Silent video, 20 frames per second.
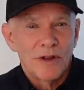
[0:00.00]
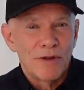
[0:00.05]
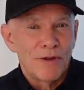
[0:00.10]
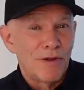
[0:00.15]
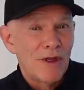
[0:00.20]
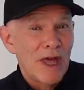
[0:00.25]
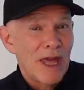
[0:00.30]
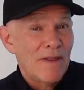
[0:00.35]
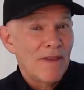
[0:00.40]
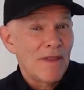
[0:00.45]

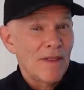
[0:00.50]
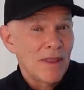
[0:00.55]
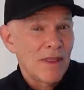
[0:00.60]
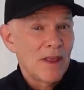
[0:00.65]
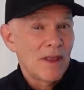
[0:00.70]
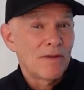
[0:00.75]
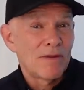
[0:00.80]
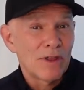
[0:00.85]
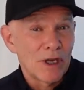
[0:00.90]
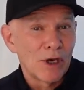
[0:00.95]

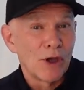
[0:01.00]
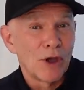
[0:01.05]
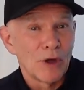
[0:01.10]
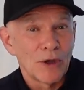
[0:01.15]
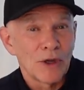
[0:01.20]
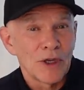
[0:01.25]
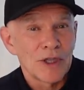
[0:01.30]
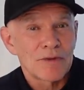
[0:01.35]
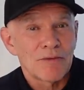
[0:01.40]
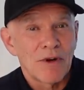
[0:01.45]
than the
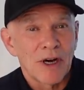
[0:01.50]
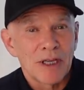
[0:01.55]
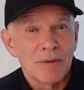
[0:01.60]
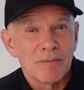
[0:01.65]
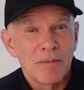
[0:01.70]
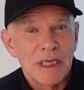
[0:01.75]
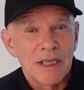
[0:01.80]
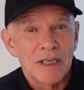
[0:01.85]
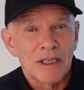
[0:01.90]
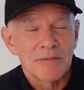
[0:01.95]
longest
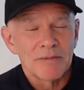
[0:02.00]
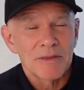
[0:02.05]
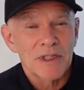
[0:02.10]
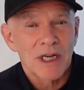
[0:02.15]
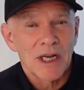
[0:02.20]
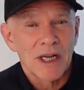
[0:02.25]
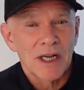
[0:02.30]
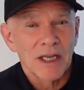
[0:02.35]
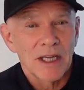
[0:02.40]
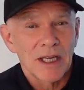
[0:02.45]
running medium
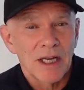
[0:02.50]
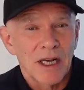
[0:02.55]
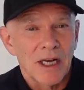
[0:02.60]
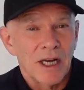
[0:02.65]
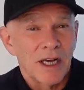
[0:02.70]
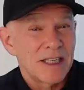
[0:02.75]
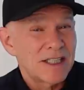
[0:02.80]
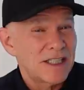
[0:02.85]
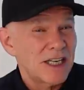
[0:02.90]
tyre car.